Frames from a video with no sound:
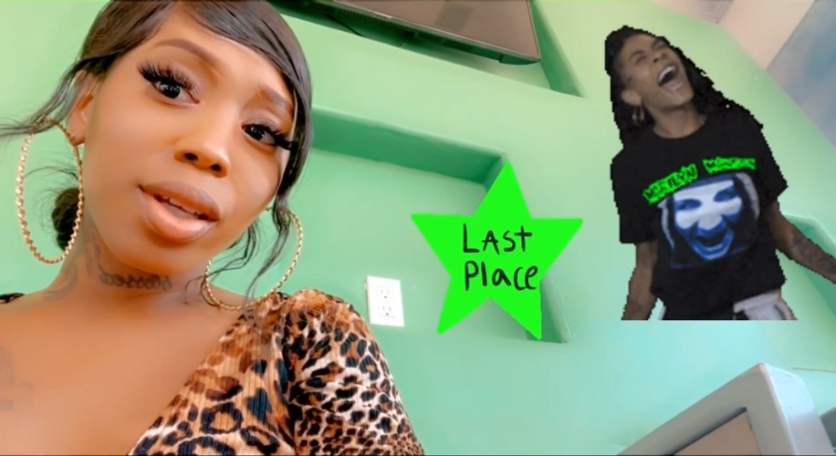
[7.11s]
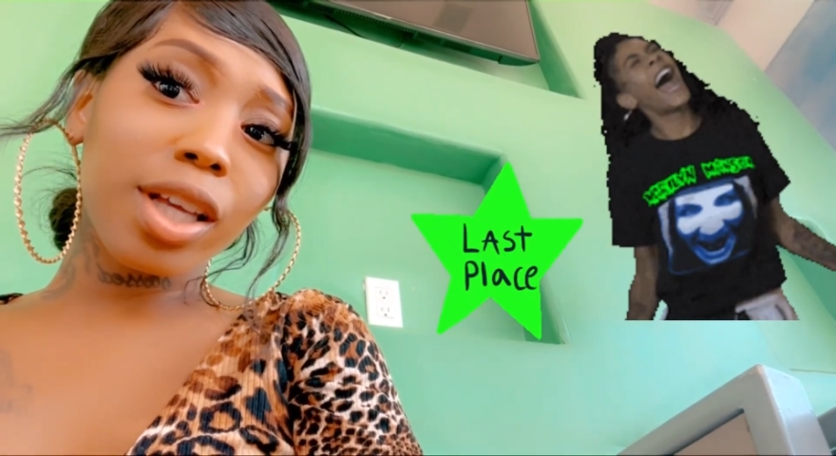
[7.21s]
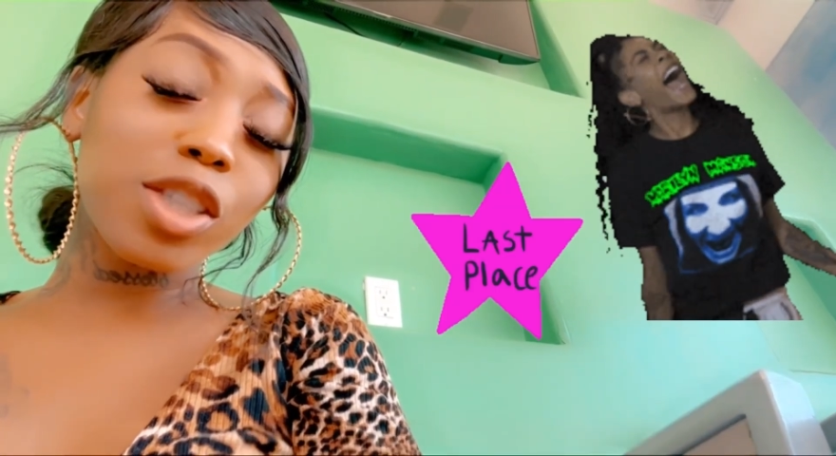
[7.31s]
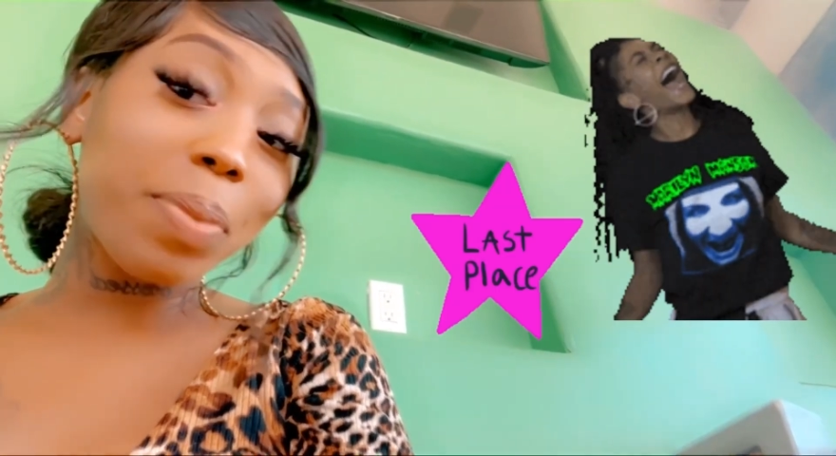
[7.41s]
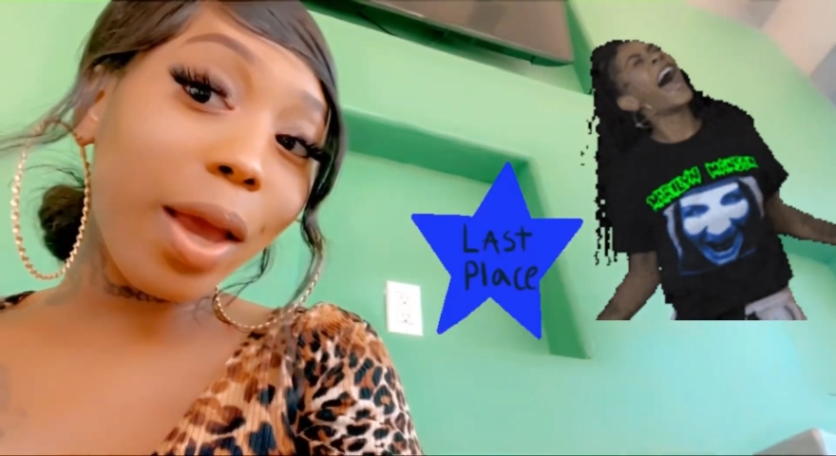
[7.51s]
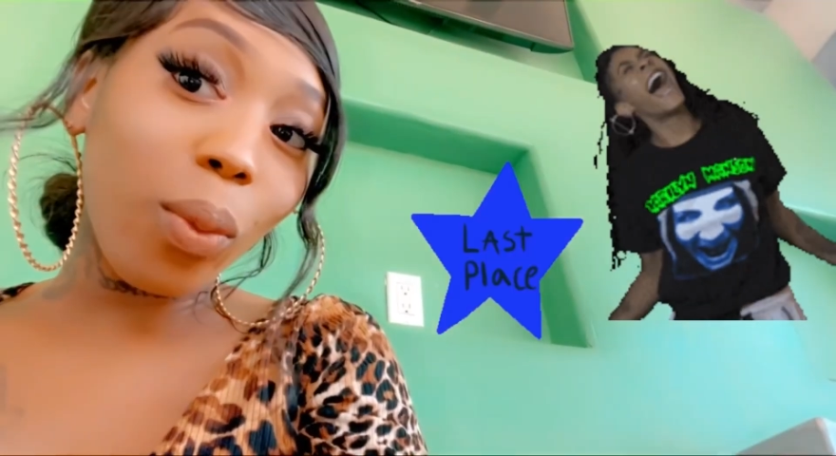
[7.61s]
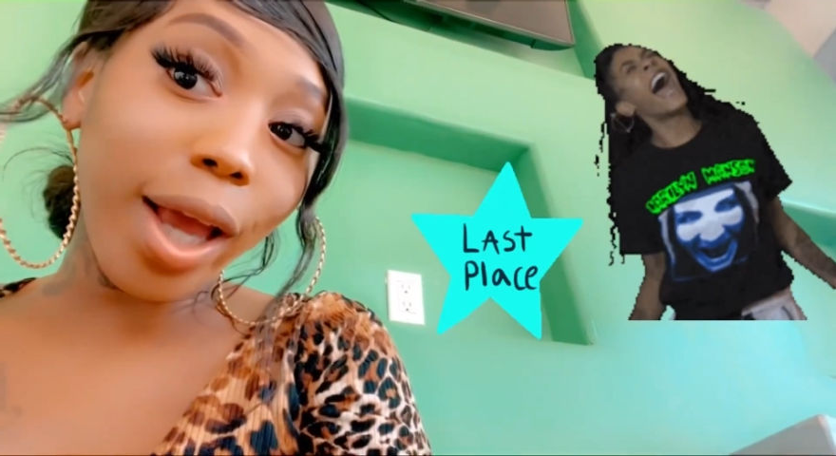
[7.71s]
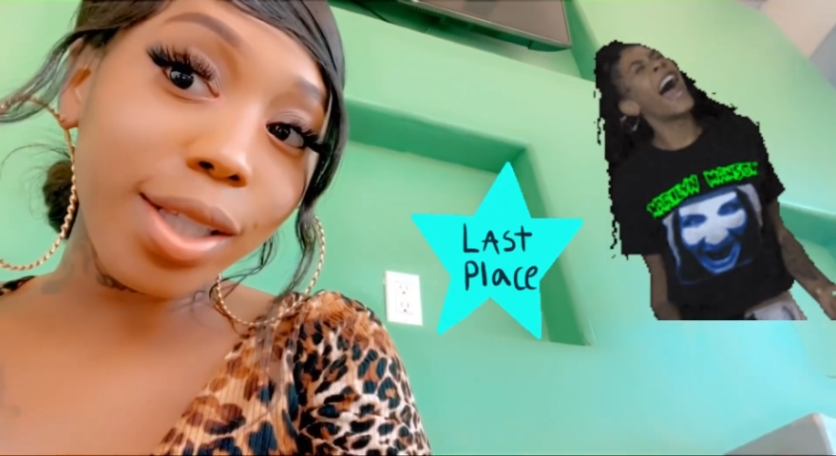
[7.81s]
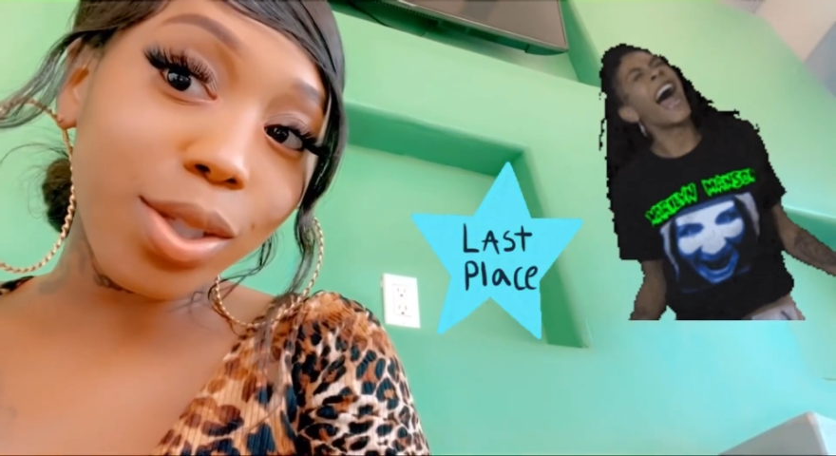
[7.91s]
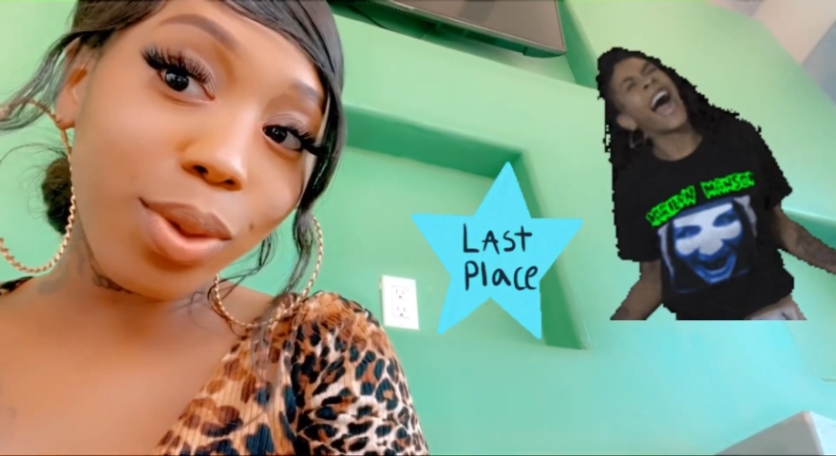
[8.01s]
It's been
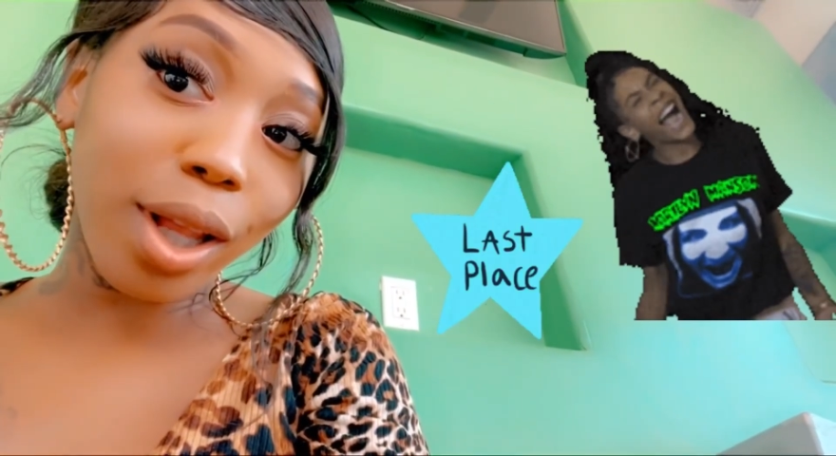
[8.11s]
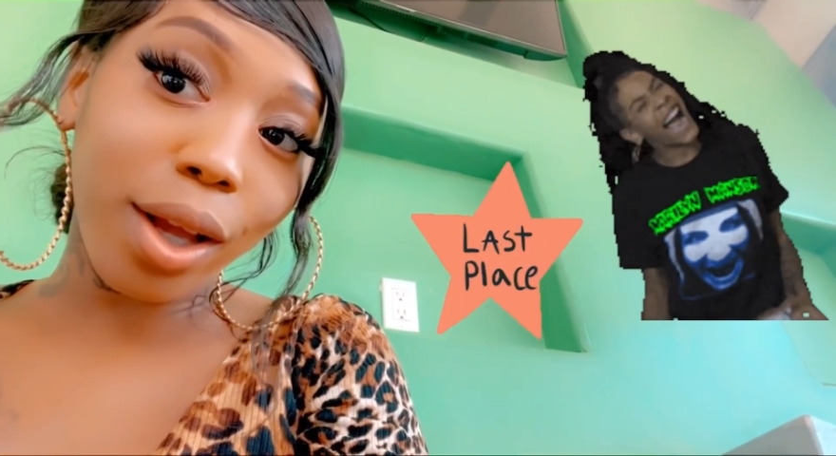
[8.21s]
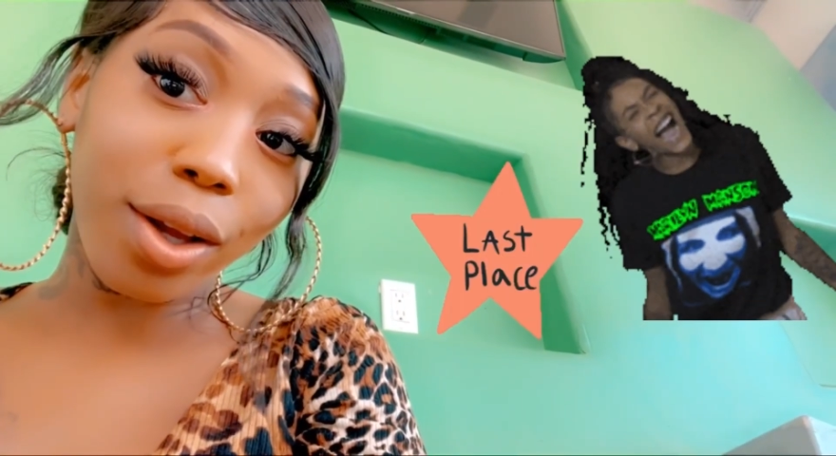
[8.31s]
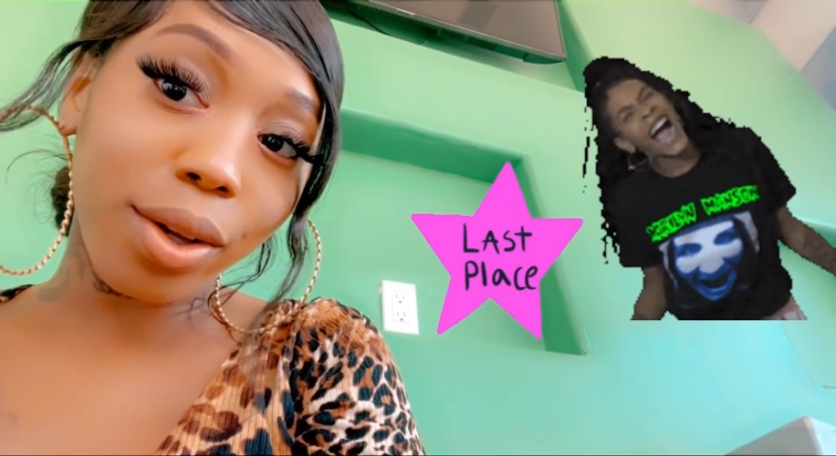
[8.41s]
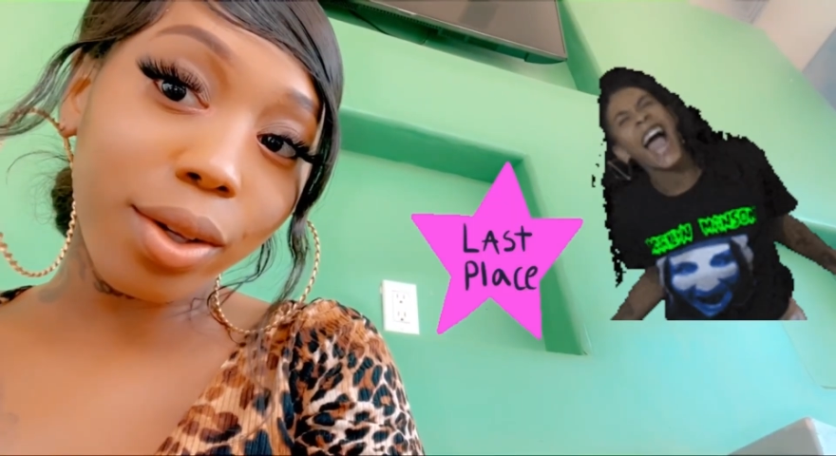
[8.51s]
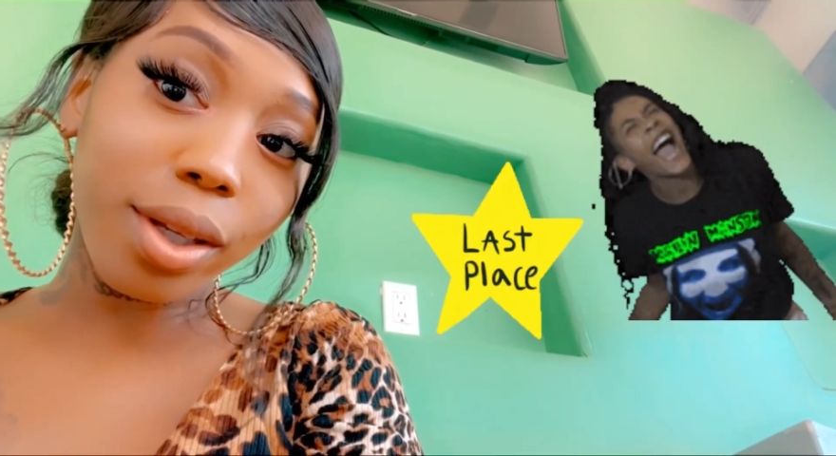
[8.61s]
way too long.